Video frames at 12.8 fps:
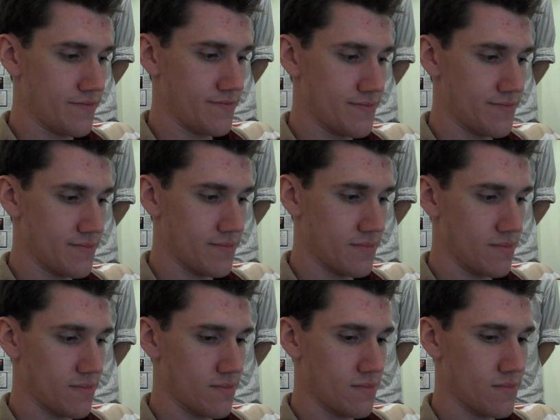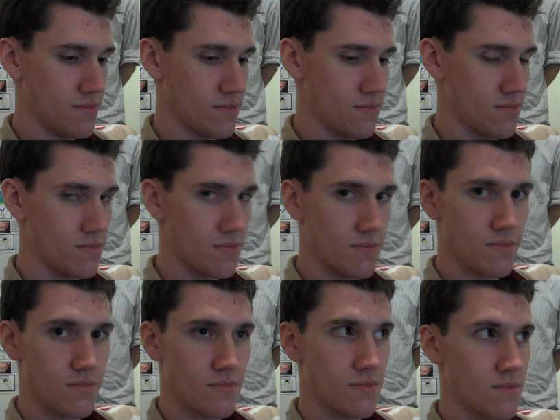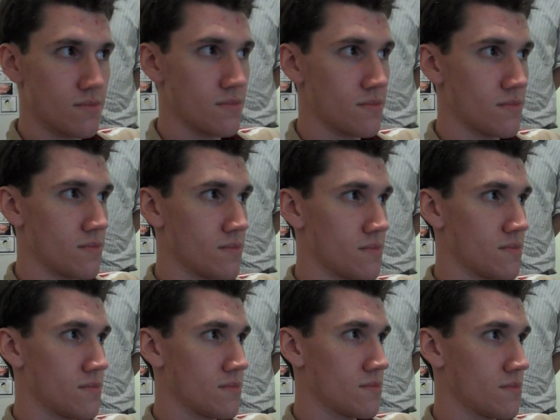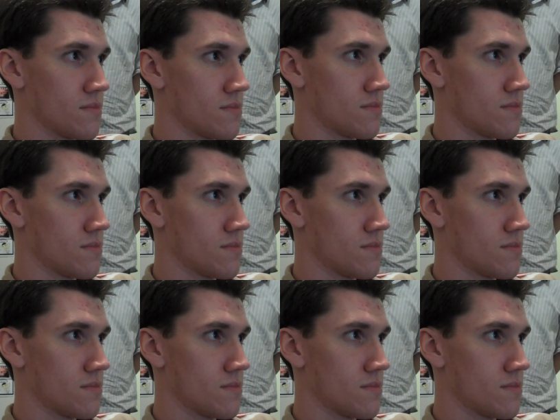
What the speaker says: No one is speaking in this clip.